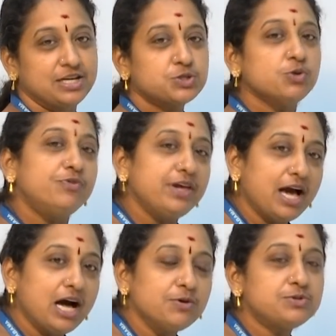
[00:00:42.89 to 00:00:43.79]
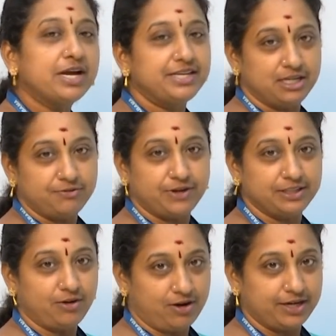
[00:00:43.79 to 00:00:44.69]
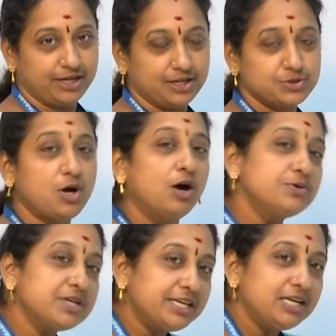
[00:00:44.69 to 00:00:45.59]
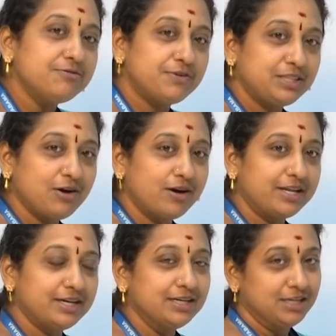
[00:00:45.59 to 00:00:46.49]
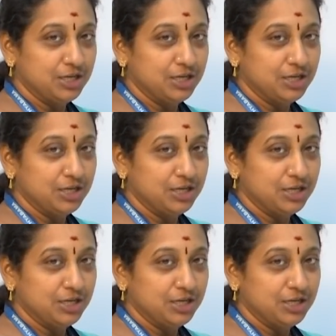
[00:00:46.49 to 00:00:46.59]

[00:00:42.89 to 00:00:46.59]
So we have to identify the order. So how to identify the order?